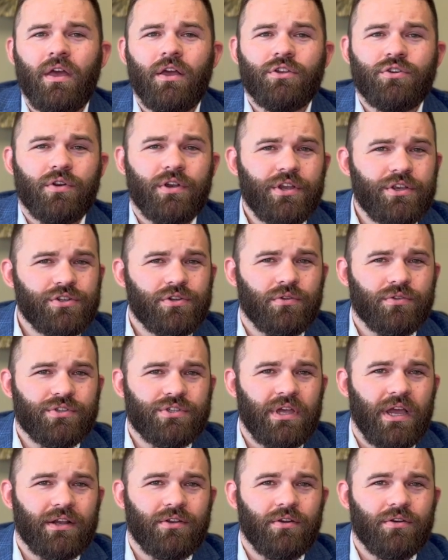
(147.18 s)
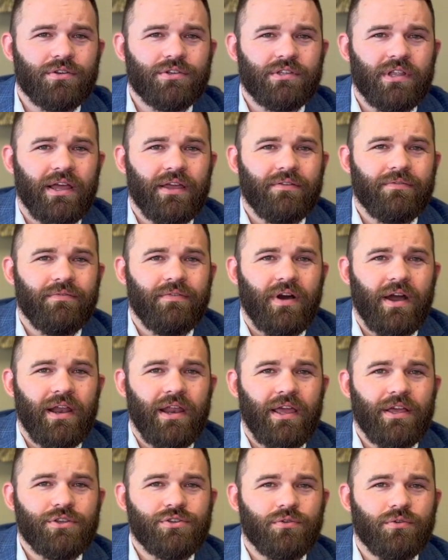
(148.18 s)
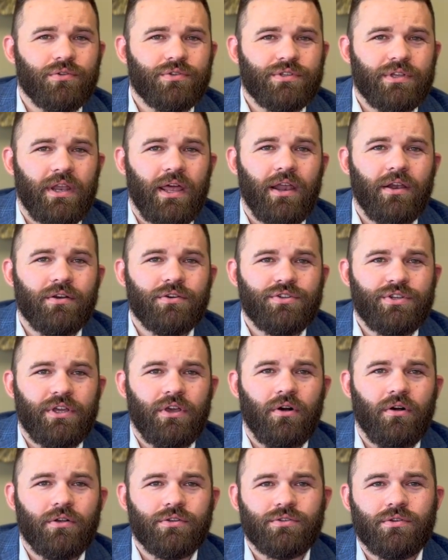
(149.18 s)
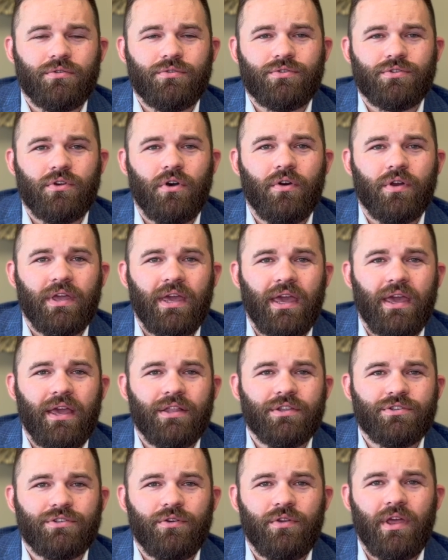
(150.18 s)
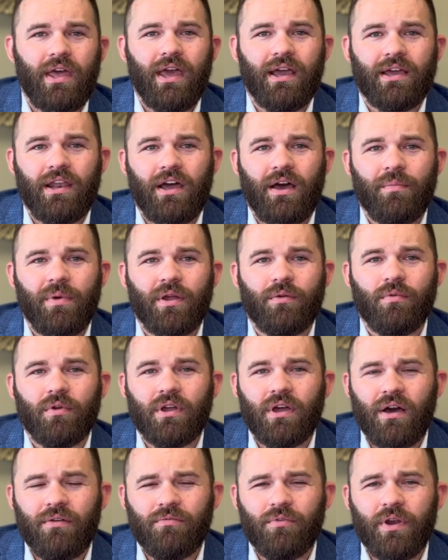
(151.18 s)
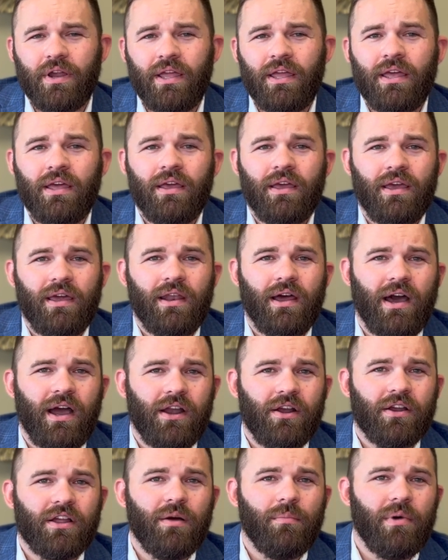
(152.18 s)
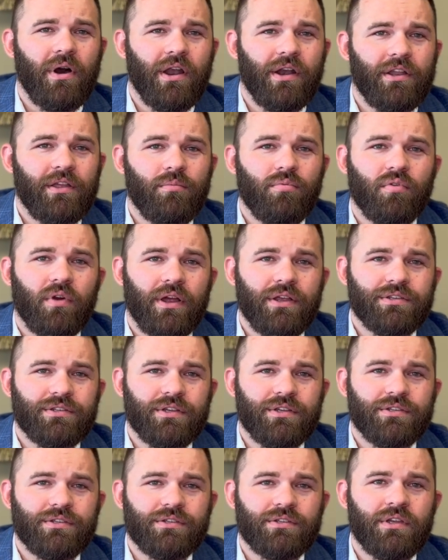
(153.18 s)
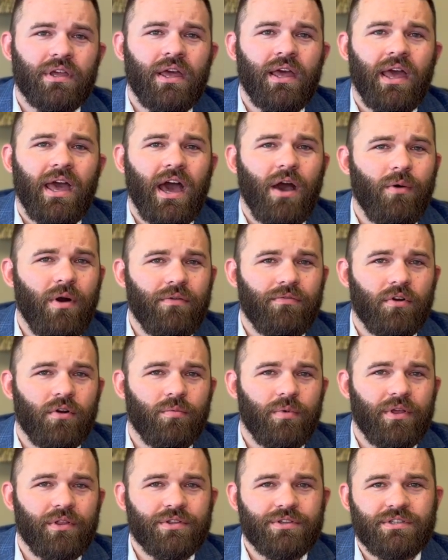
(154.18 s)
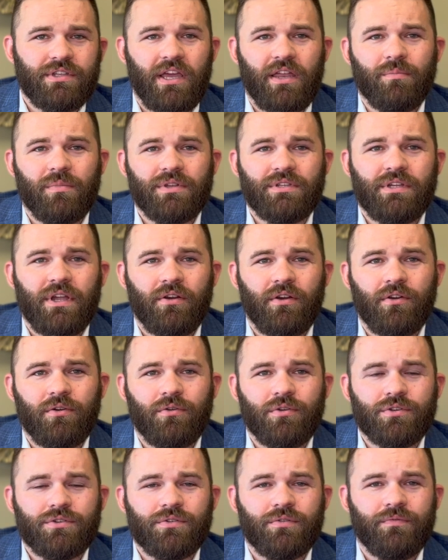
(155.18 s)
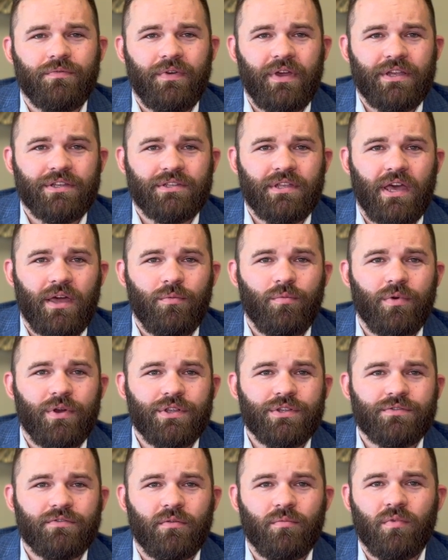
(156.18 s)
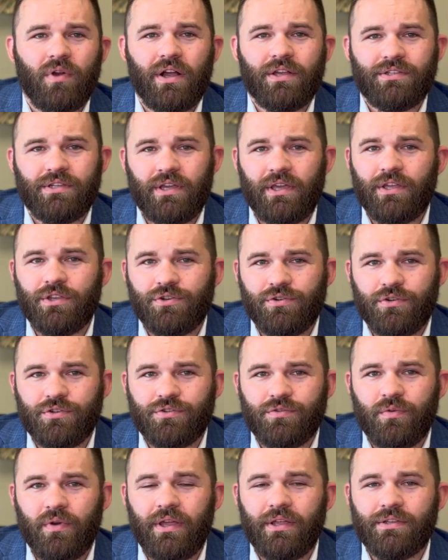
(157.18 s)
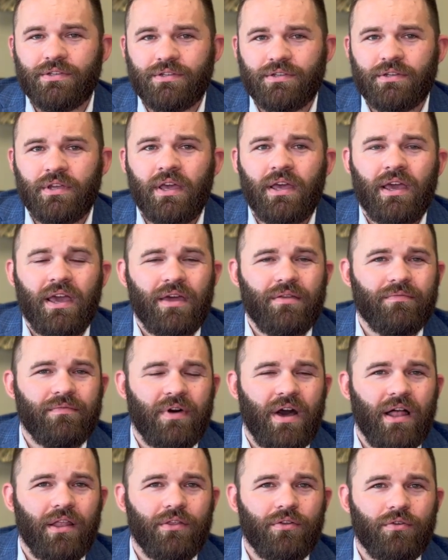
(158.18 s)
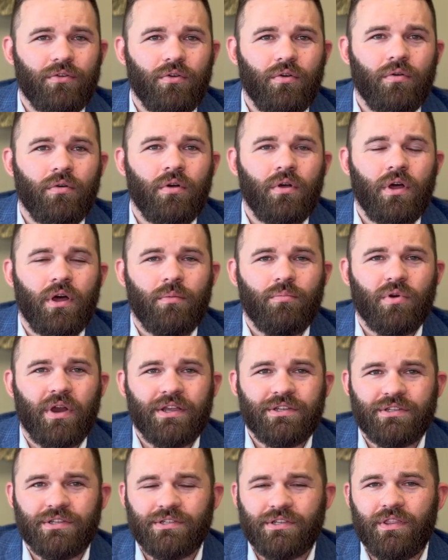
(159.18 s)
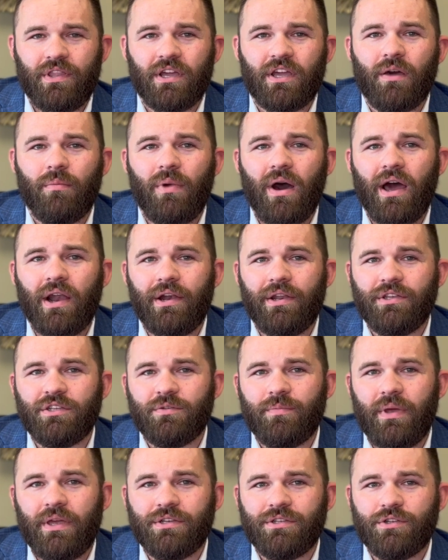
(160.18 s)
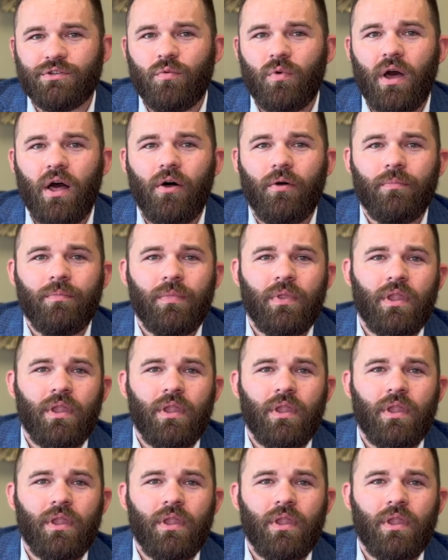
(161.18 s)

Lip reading: Traditional sectors like financials and energy also saw gains due to economic recovery and higher commodity prices. However, real estate and materials faced headwinds from rising interest rates and volatile prices in the commodity space as well.